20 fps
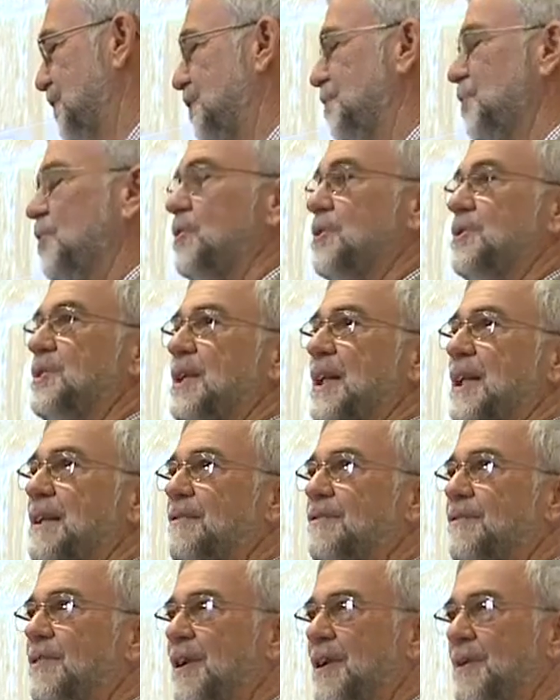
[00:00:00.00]
of
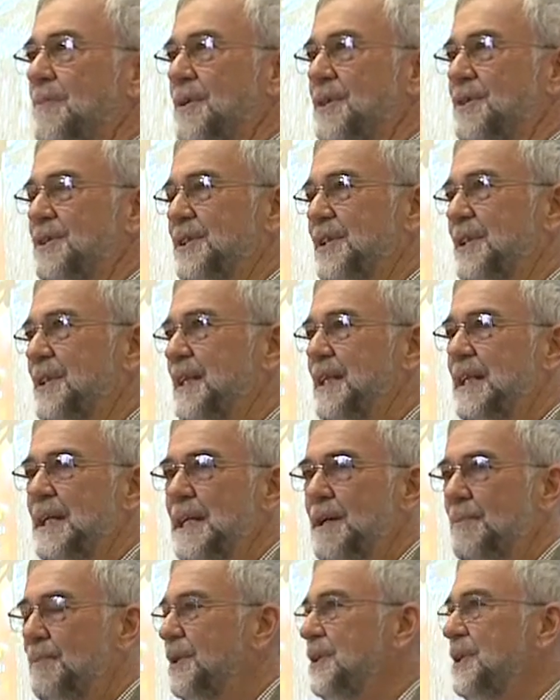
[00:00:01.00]
small-scale farmers.
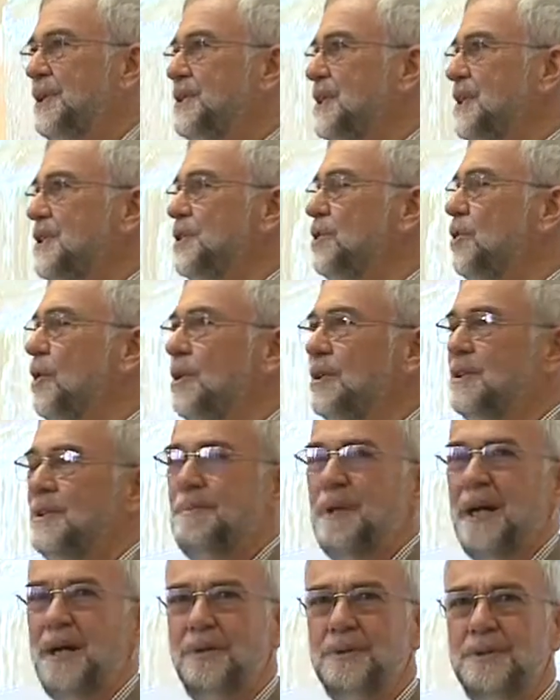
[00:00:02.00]
But this is not
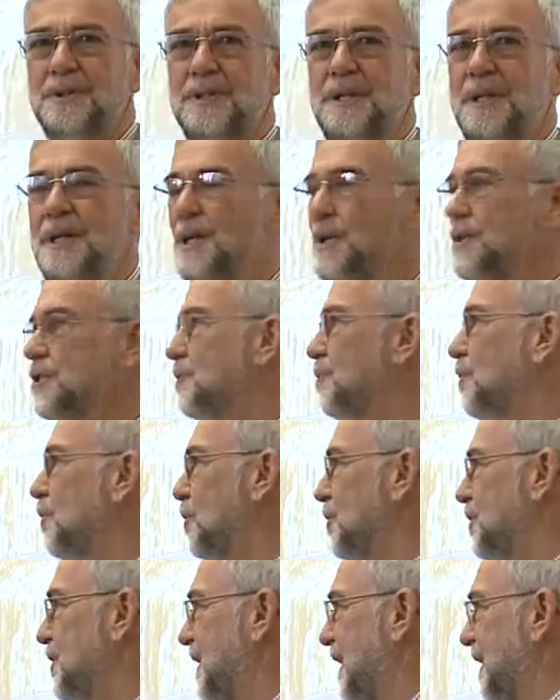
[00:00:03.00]
about
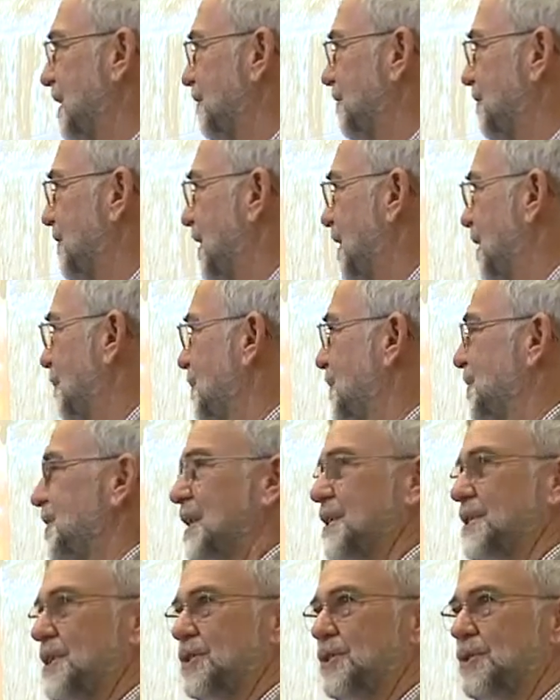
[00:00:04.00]
small-scale
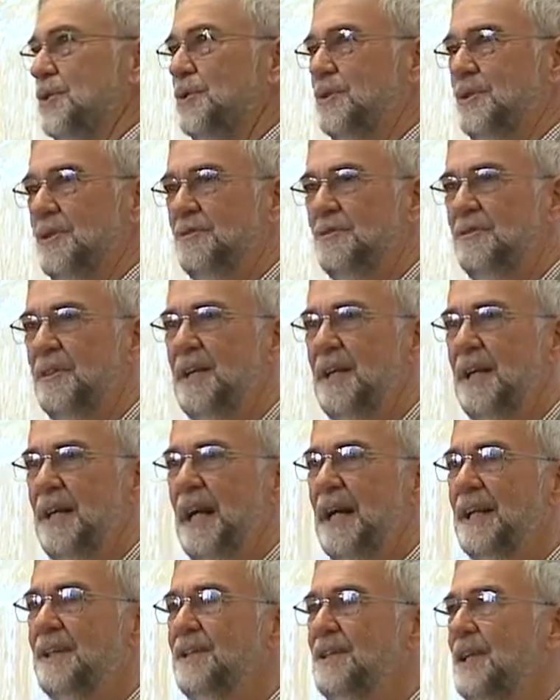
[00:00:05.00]
farmers as a sort of
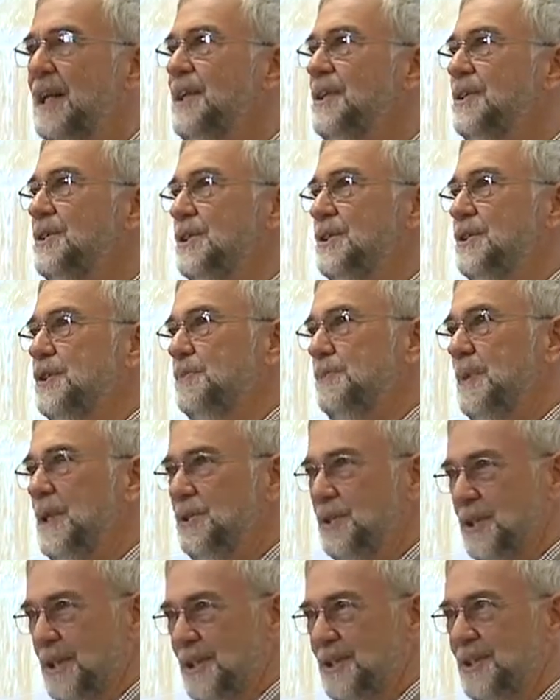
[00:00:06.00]
endangered
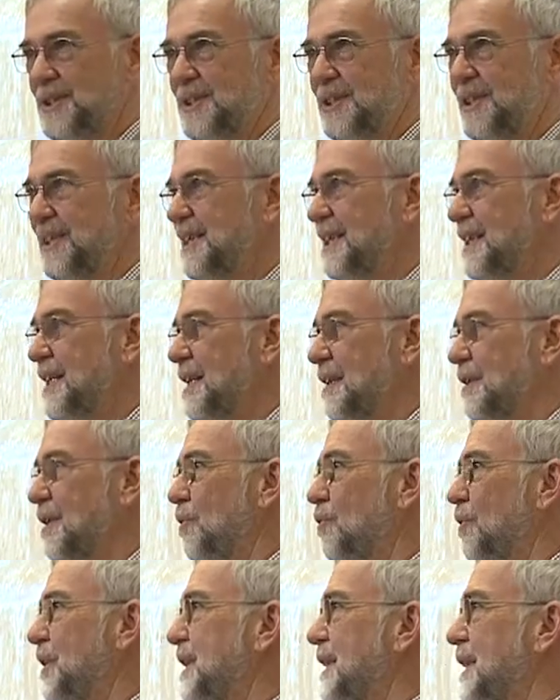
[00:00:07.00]
species
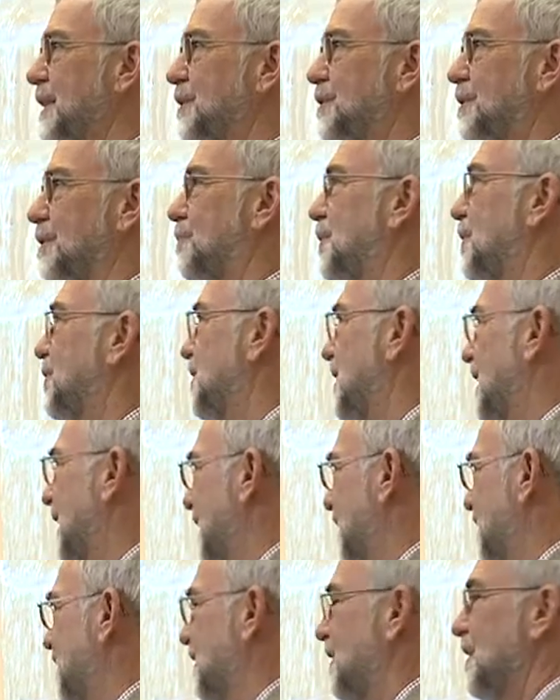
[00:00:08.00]
that we need to
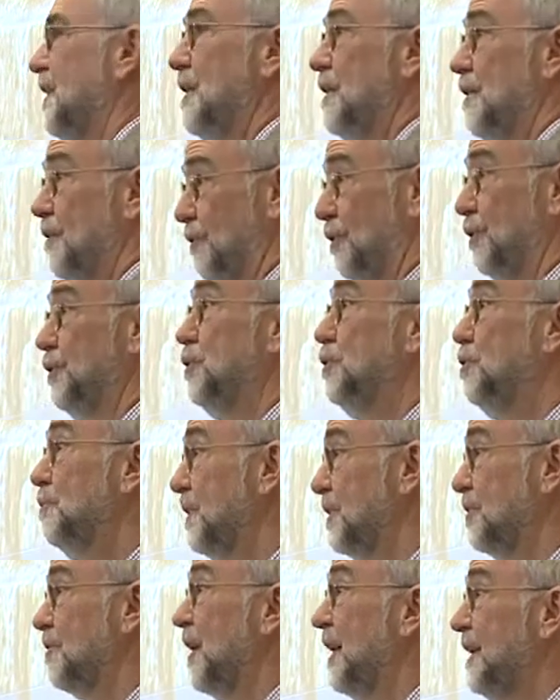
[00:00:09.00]
protect for
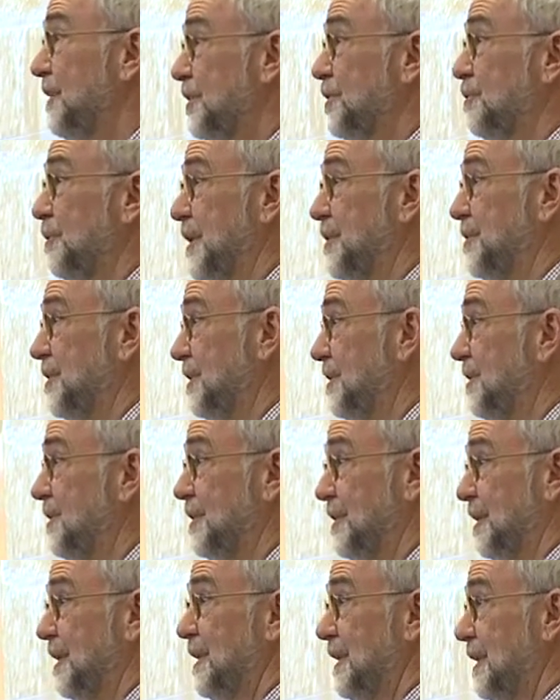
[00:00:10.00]
human rights
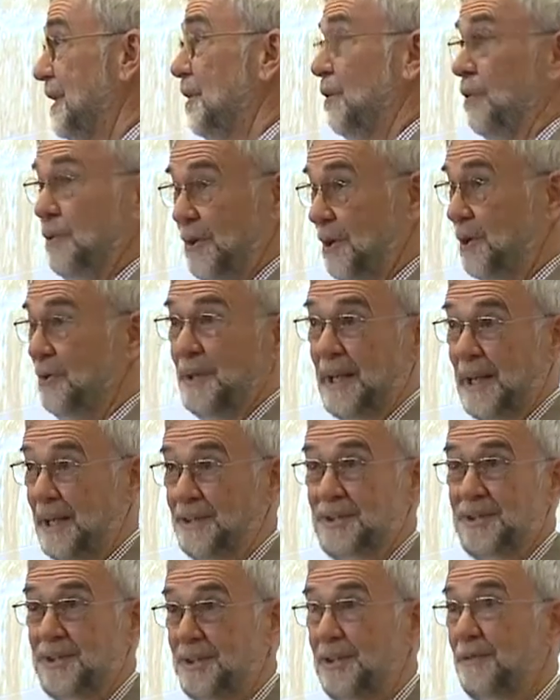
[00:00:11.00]
reasons, although
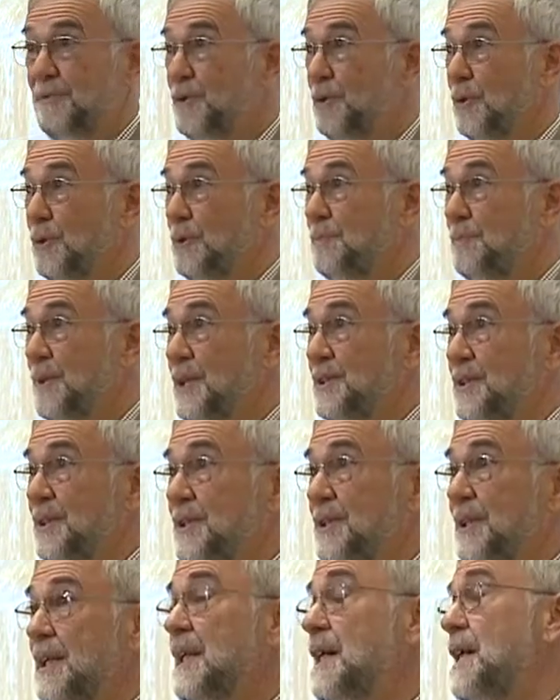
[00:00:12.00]
that's, of course,
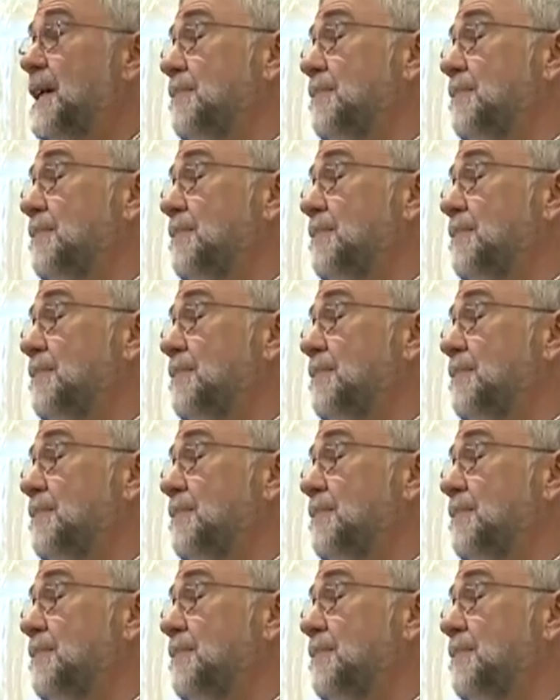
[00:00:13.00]
present,